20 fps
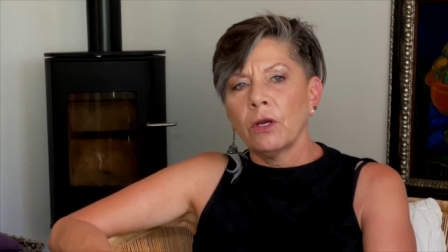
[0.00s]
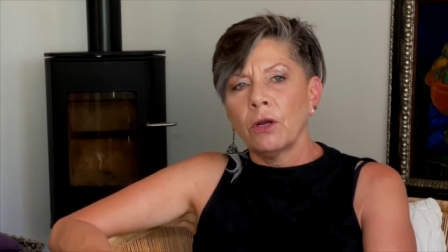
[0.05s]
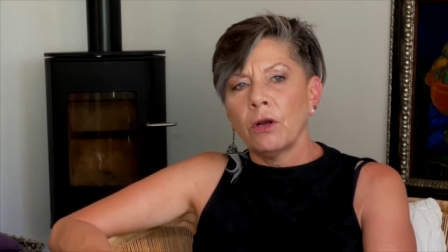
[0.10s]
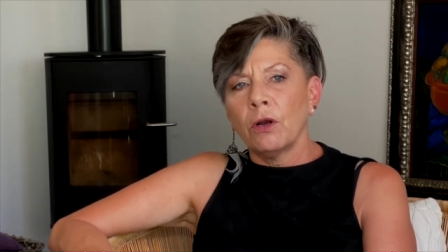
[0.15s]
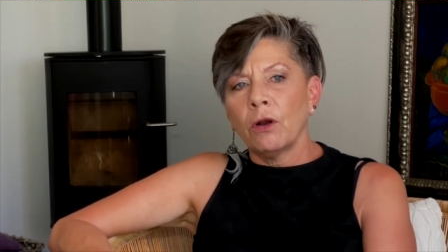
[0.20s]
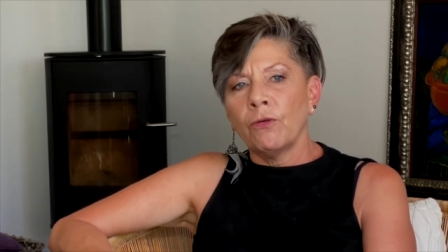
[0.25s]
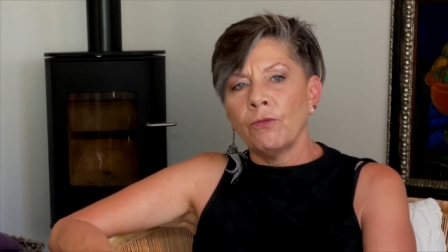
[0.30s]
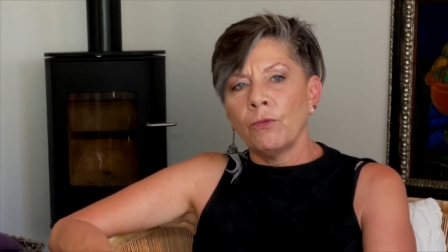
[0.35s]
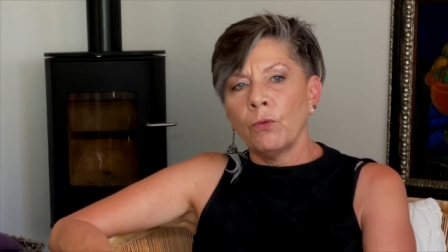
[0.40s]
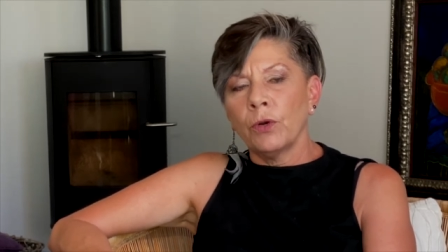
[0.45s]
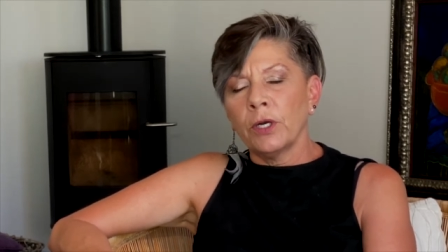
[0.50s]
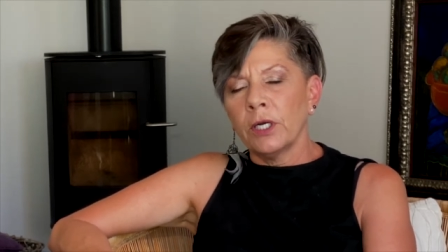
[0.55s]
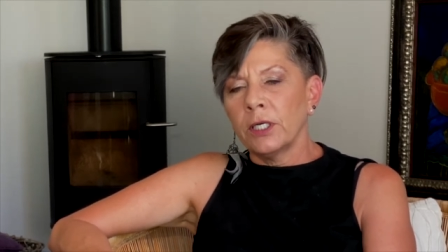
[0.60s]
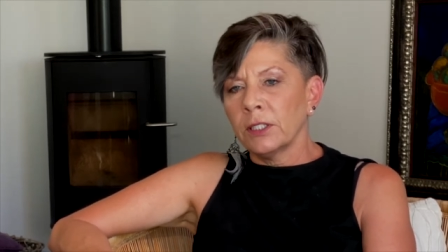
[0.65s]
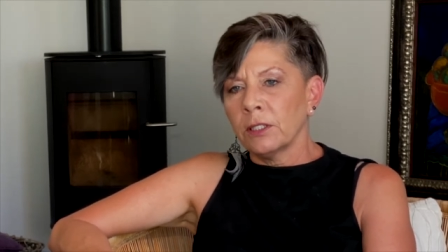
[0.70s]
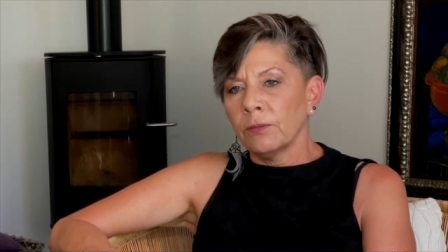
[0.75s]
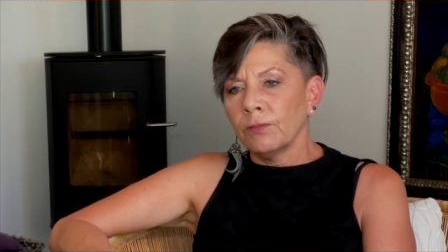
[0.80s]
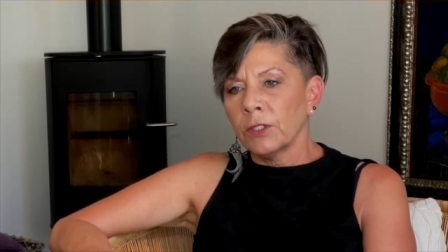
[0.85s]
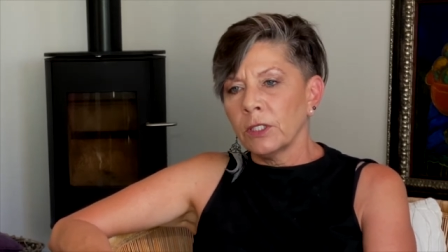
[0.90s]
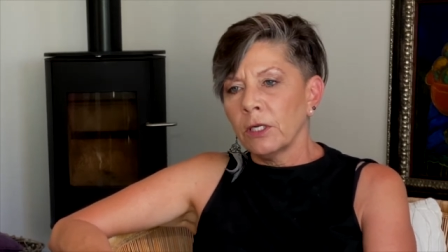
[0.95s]

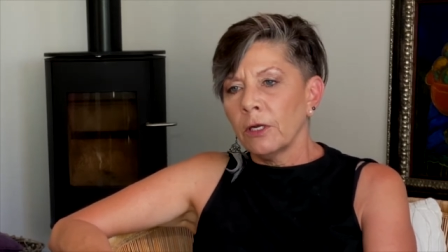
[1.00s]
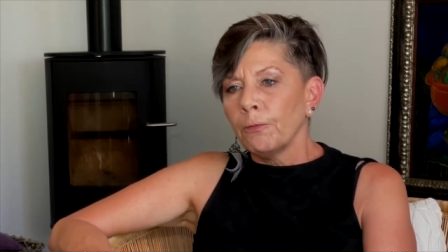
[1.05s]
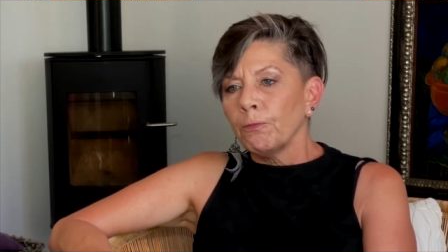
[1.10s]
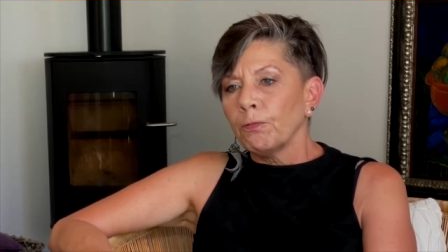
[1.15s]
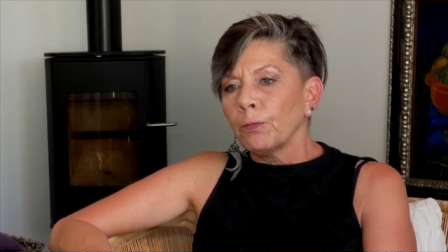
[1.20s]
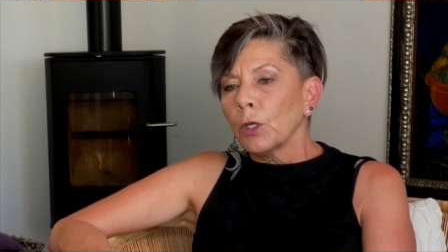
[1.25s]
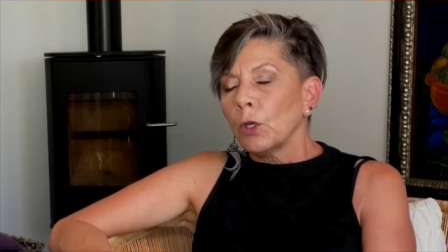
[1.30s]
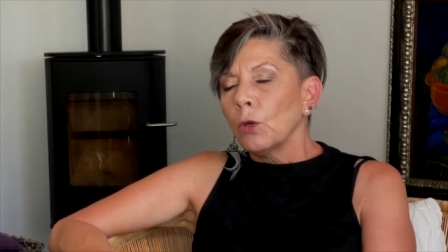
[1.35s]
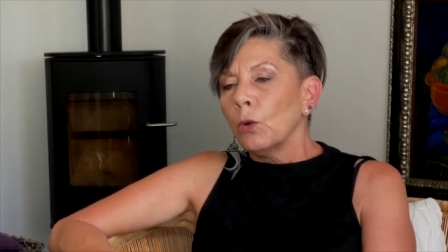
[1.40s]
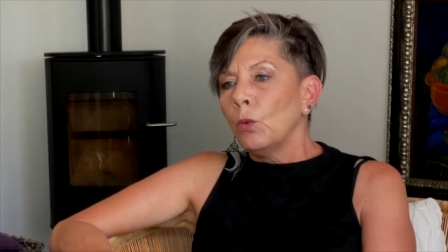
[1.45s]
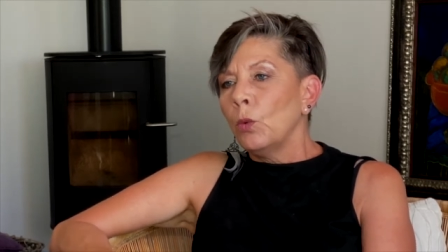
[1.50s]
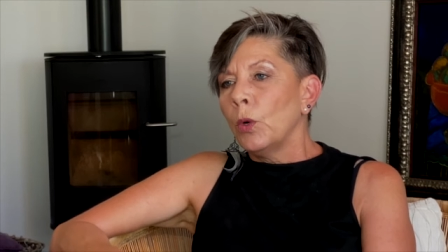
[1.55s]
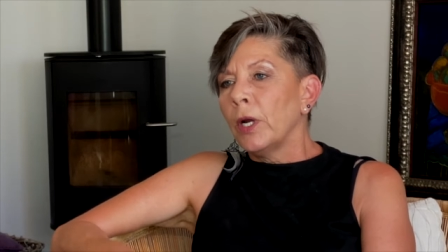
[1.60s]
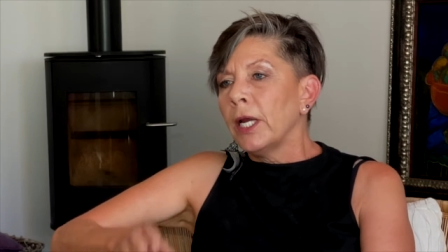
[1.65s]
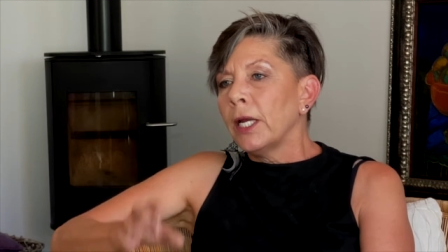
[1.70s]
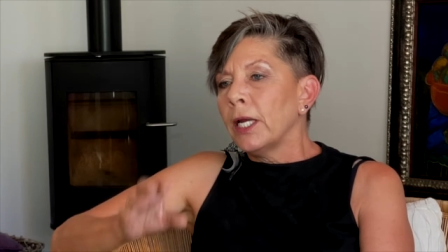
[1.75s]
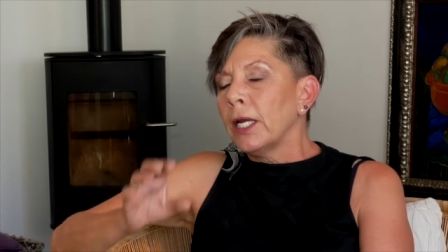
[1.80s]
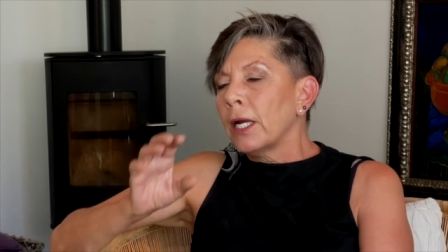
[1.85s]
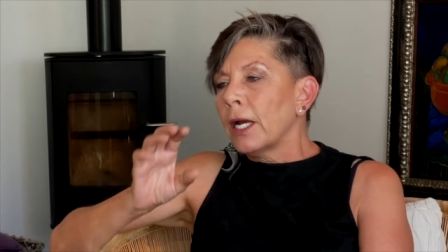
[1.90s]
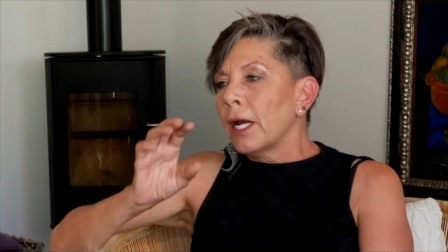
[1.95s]
organisms, where
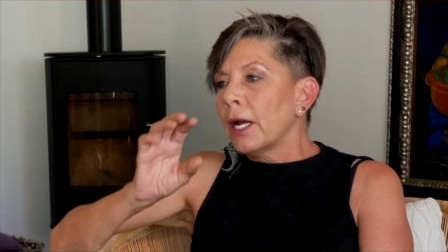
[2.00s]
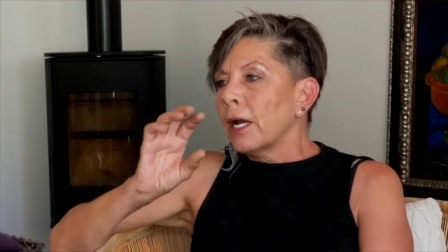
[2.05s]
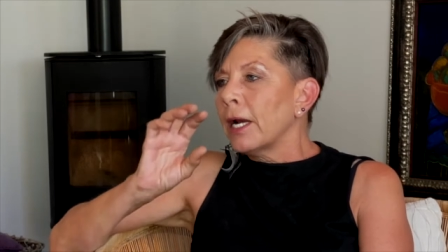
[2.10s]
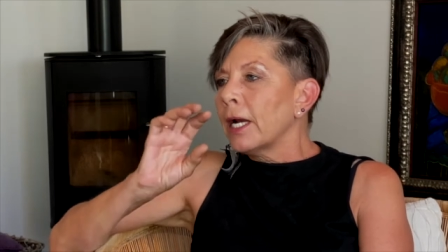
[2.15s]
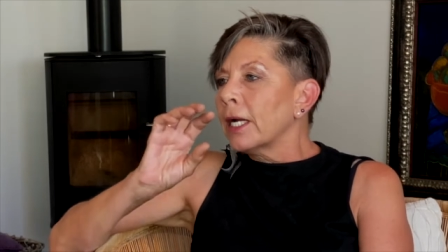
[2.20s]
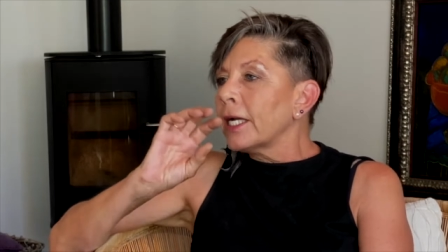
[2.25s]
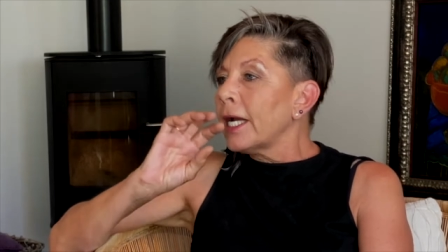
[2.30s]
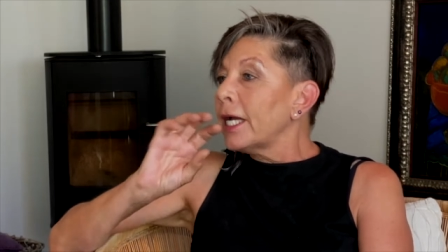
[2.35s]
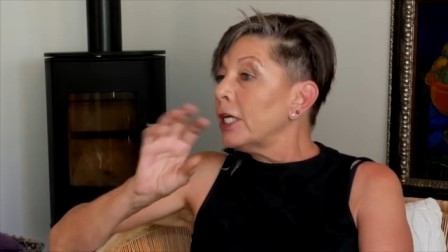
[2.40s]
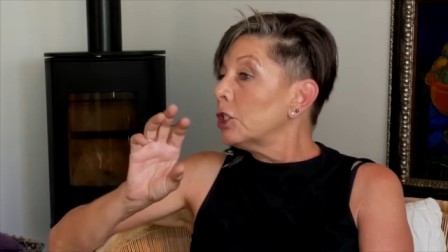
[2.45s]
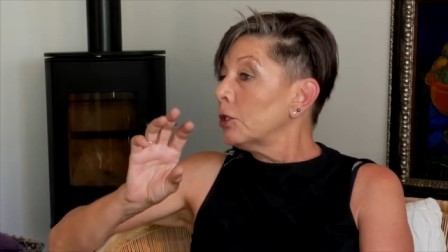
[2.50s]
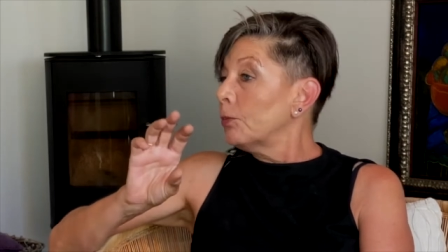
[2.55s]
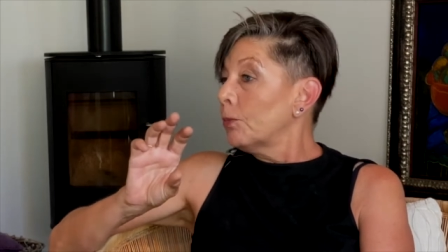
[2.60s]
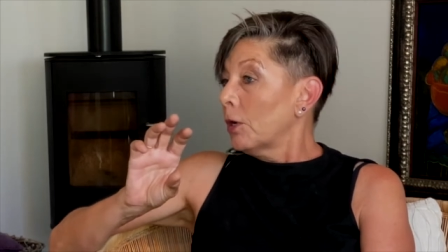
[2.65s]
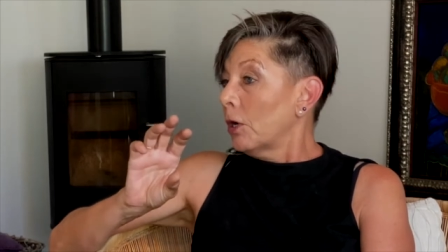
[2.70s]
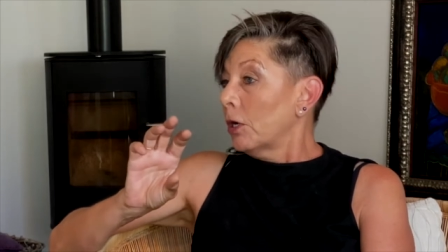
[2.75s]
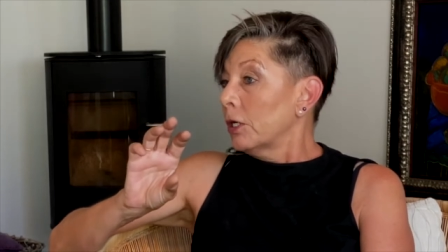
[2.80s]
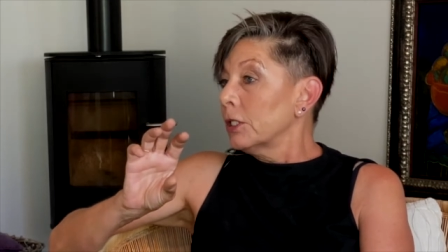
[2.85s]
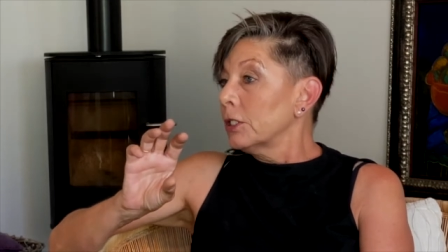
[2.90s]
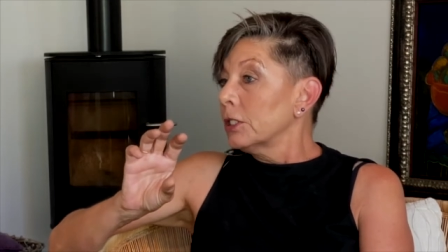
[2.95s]
an acacia
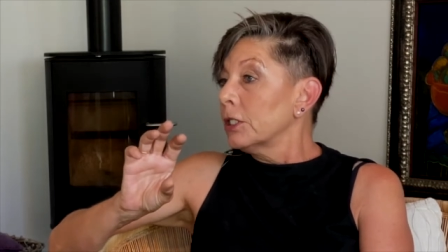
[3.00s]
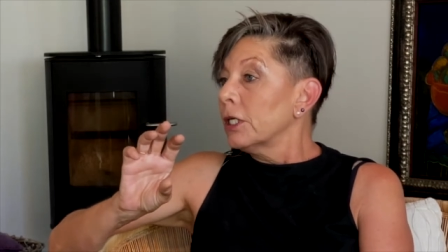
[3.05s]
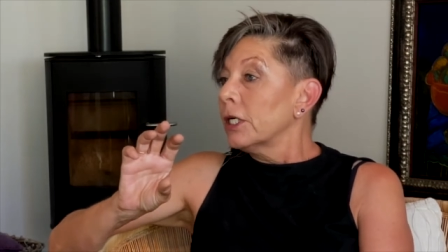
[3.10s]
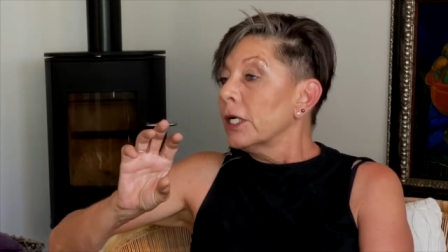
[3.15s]
plant,